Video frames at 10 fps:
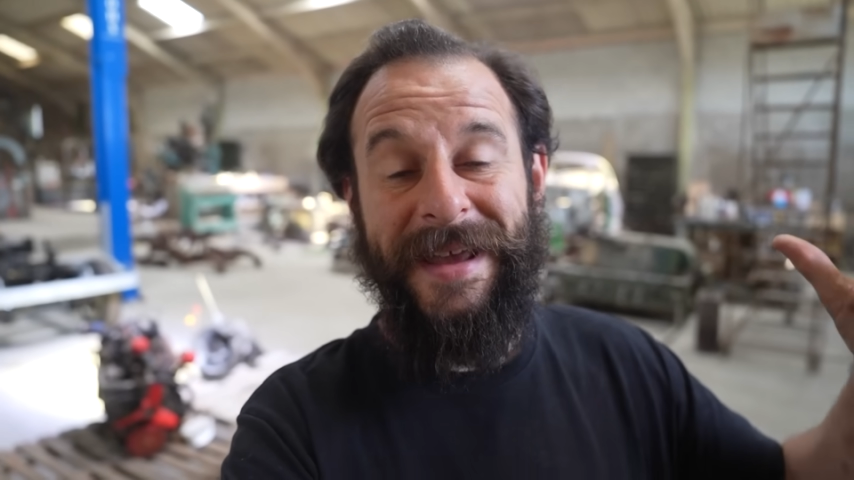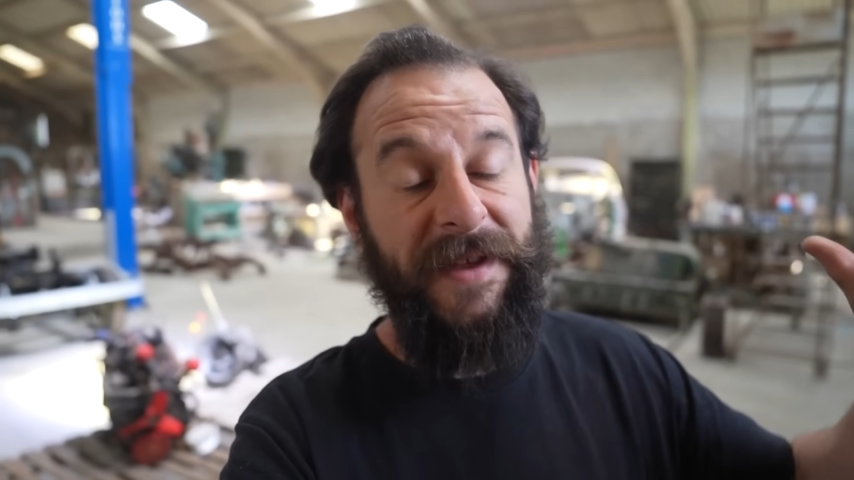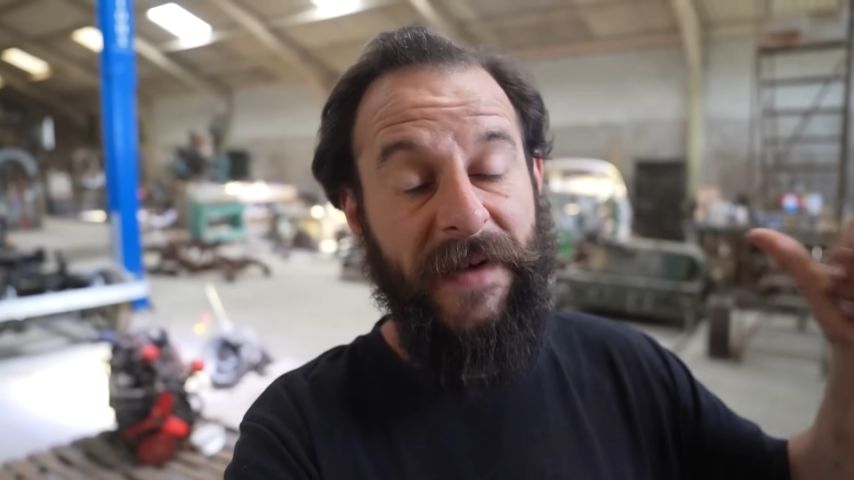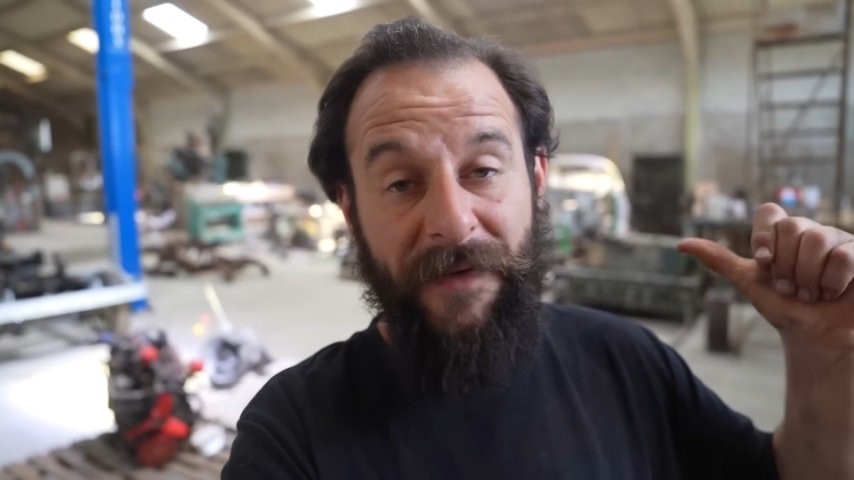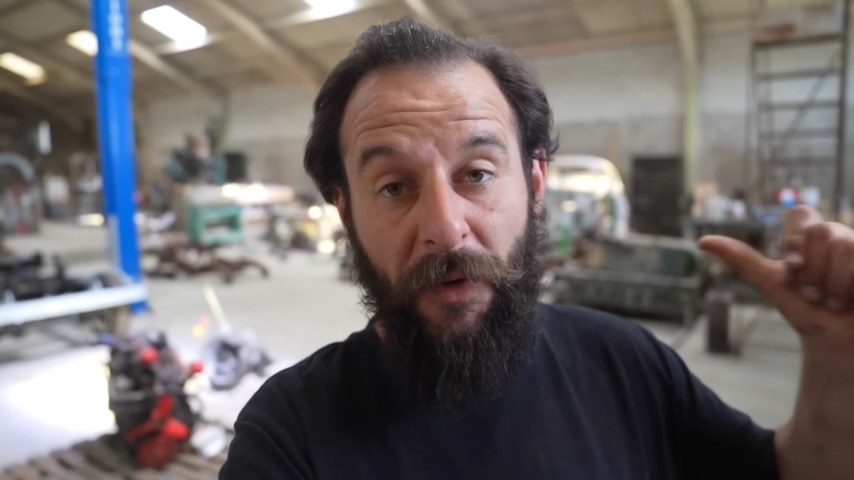
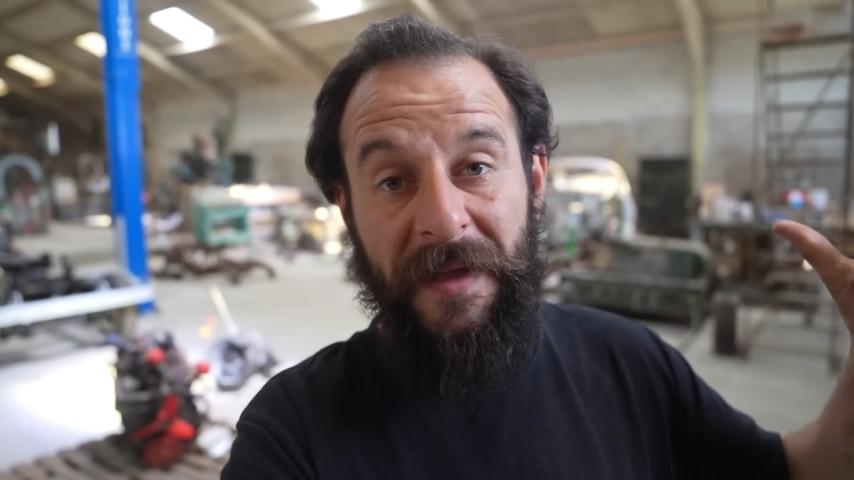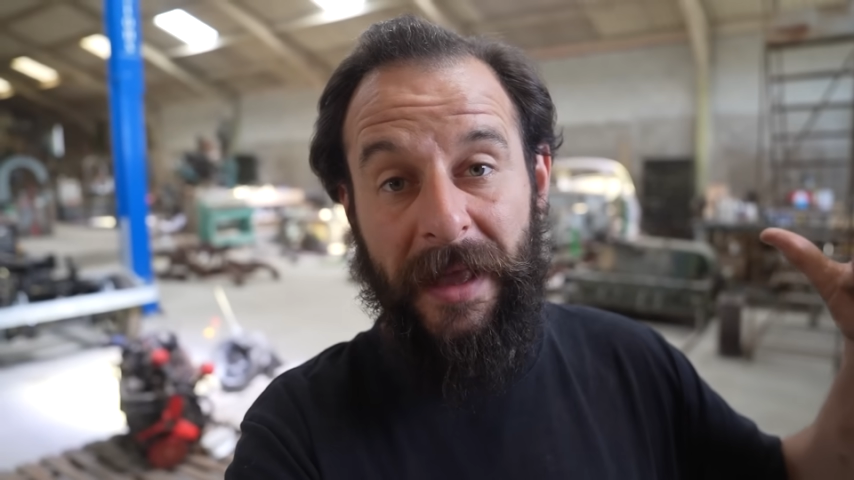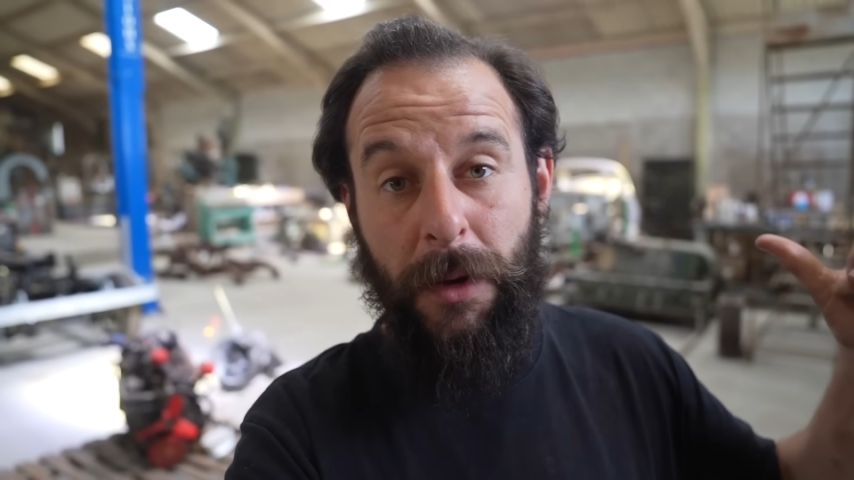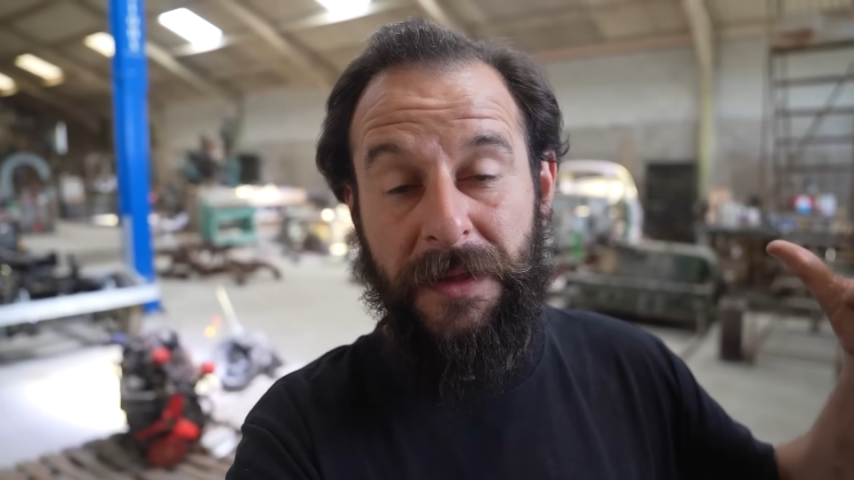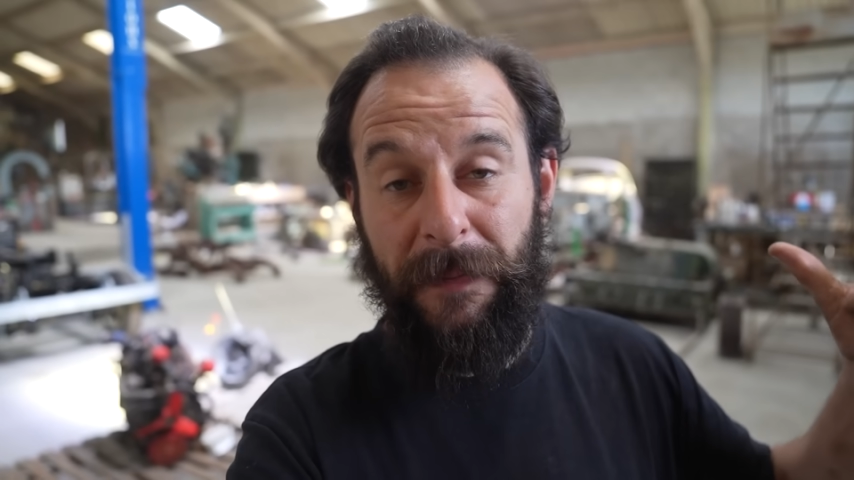if everything
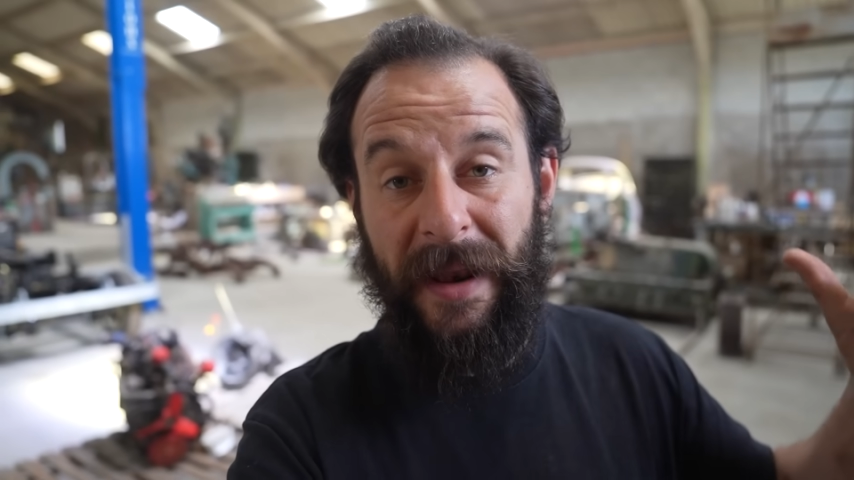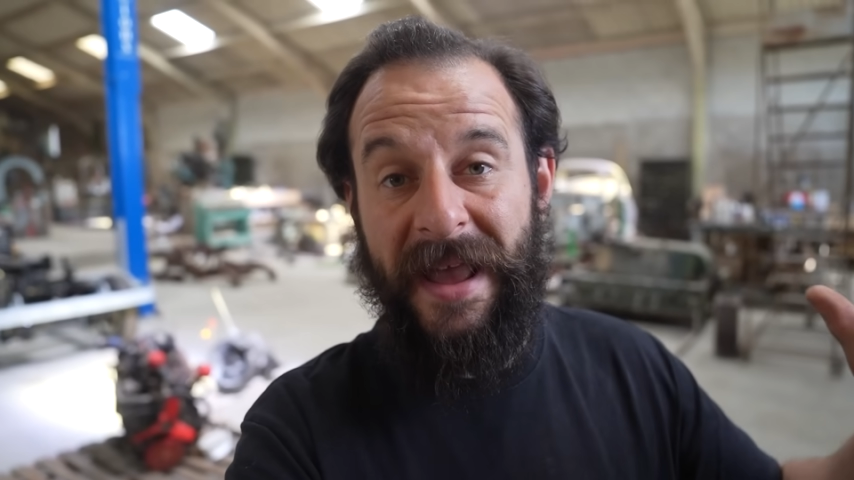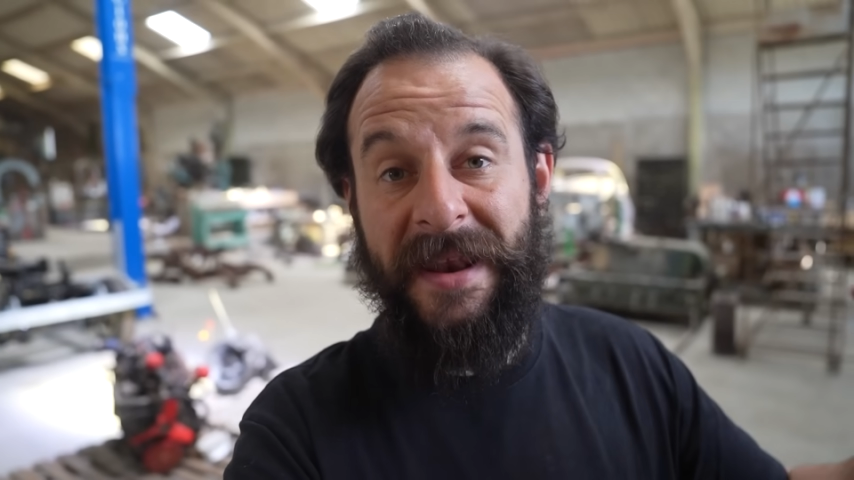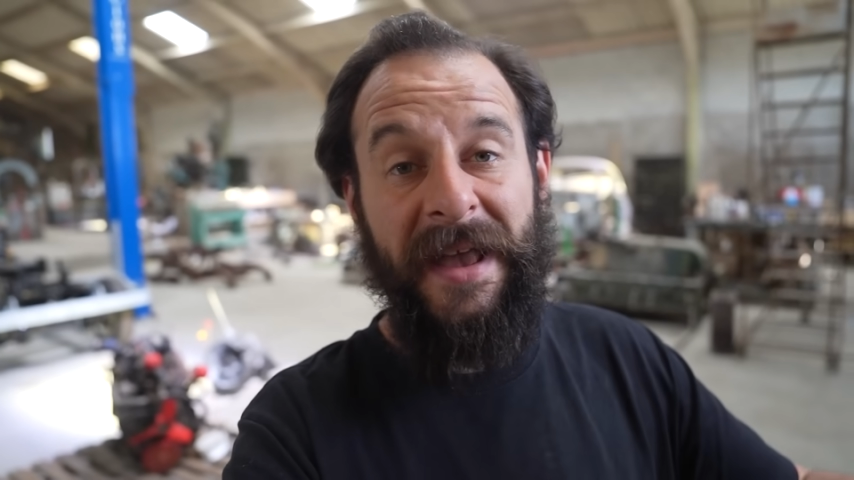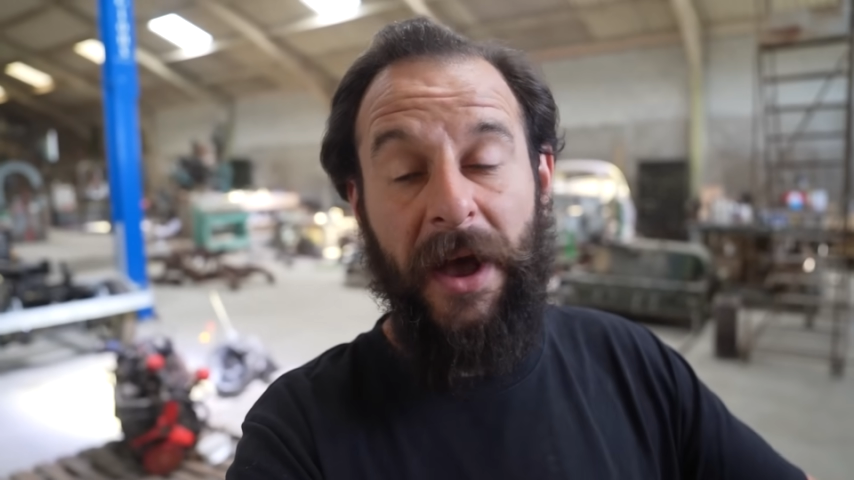goes to plan,